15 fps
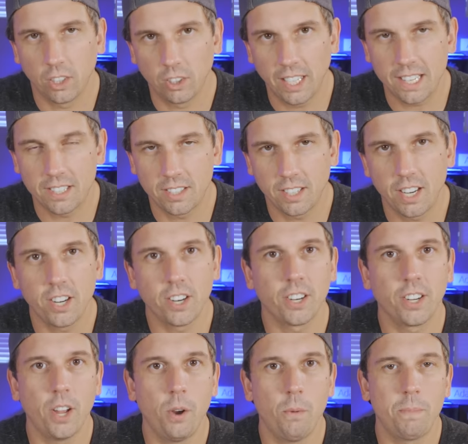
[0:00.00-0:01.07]
little less than a year
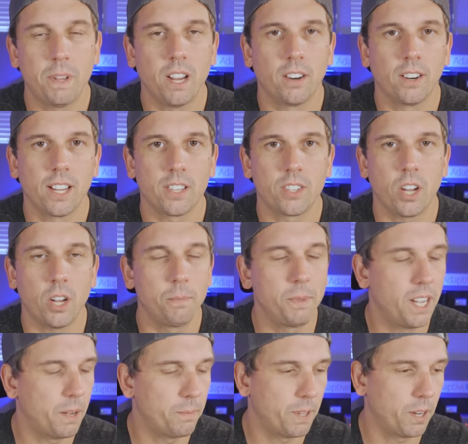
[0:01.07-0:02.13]
ago, BRS called
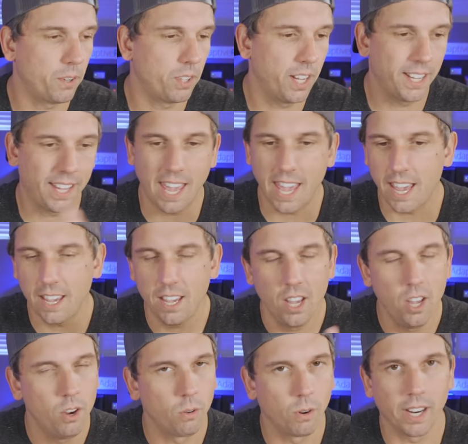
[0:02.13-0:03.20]
me up. They were like, hey,
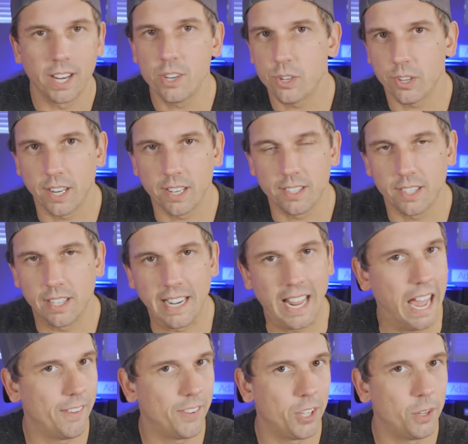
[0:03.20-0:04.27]
we're interested in
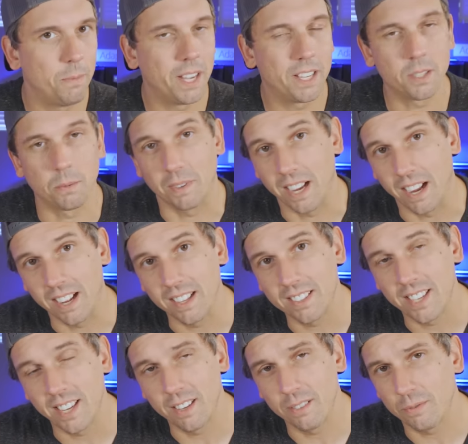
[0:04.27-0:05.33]
having you make some
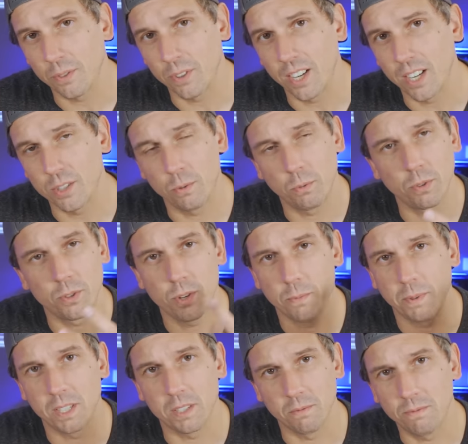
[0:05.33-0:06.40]
content for us. We want you to
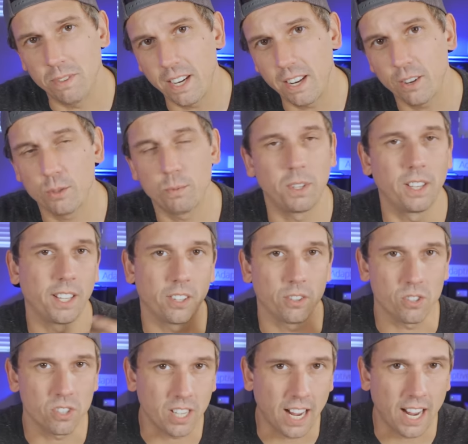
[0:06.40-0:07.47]
make some videos. We like your
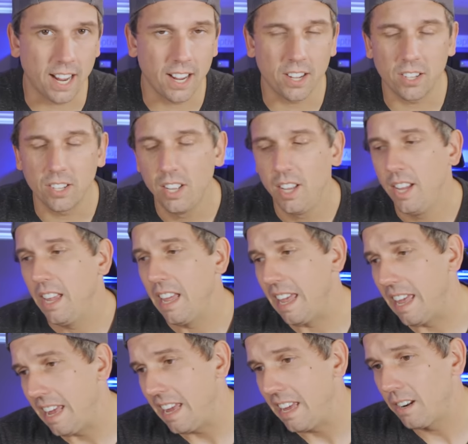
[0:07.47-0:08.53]
style.
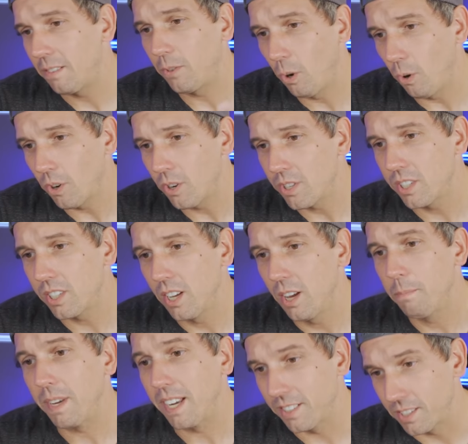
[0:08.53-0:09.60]
And of course,
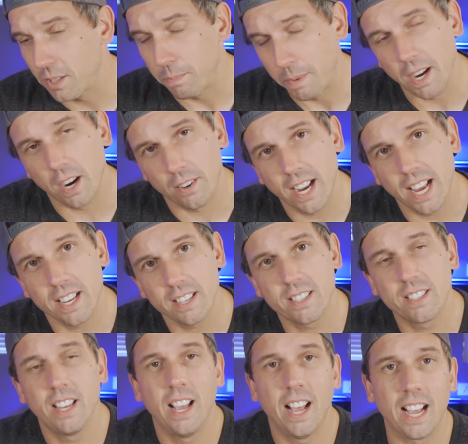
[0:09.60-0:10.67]
because it's
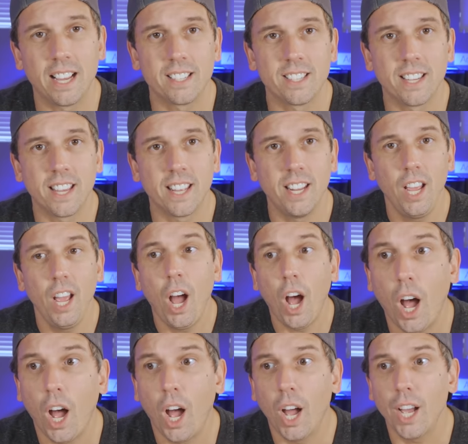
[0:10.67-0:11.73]
BRS, I said,
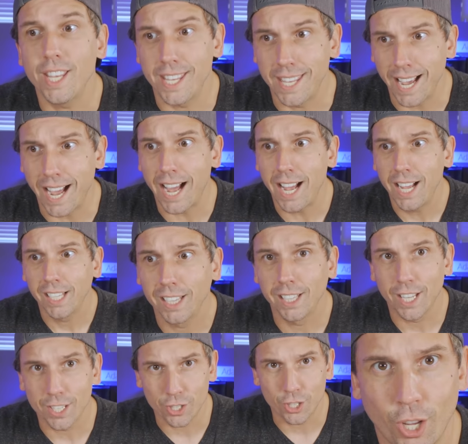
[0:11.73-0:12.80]
yeah,
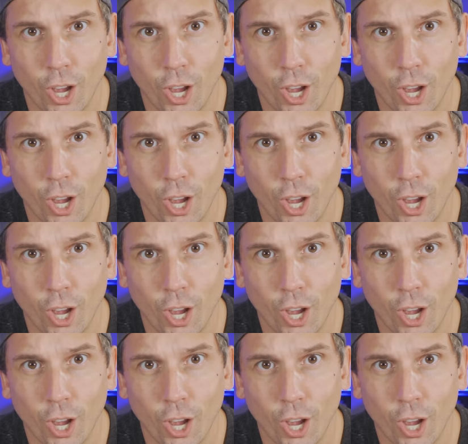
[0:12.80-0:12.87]
let's